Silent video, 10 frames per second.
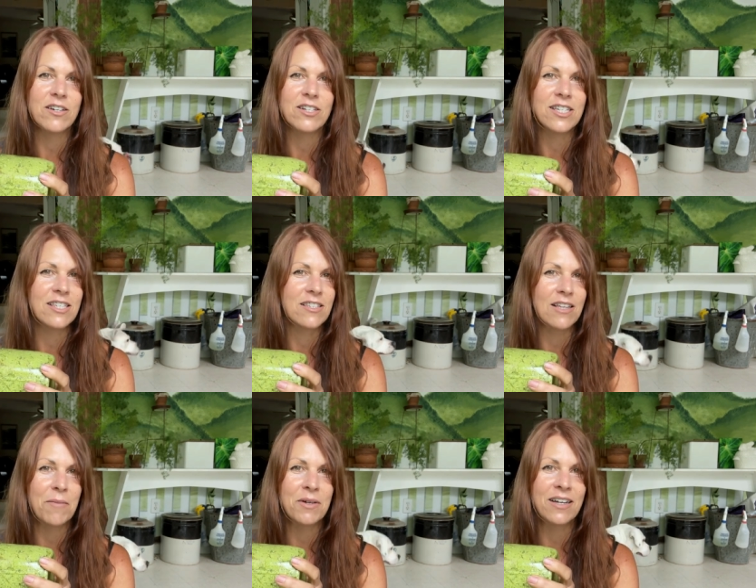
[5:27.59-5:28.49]
and She says,
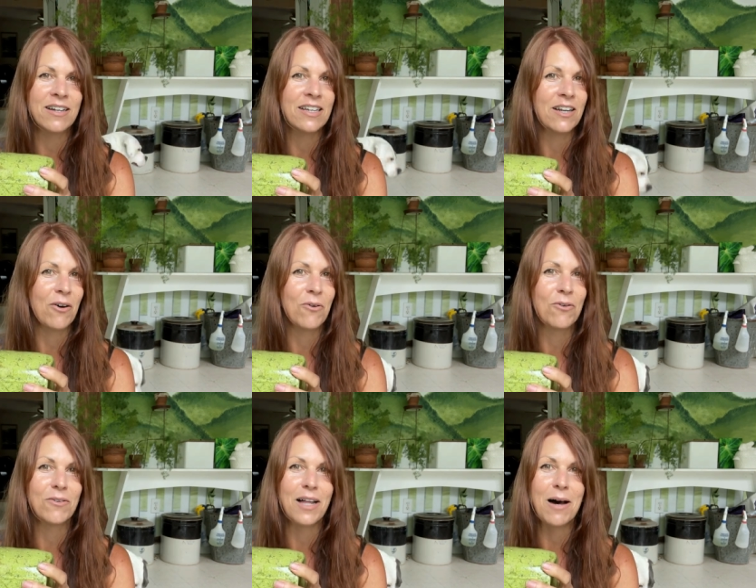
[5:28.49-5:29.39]
I'm going to need a
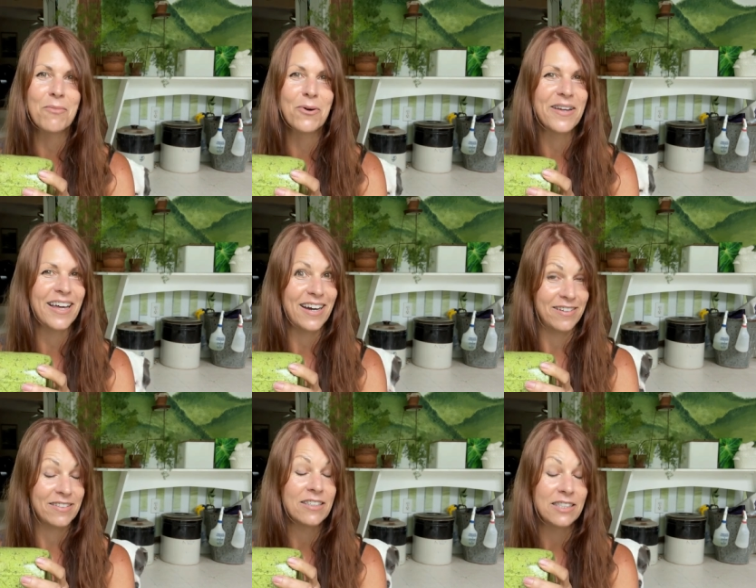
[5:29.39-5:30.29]
whole lot more of that.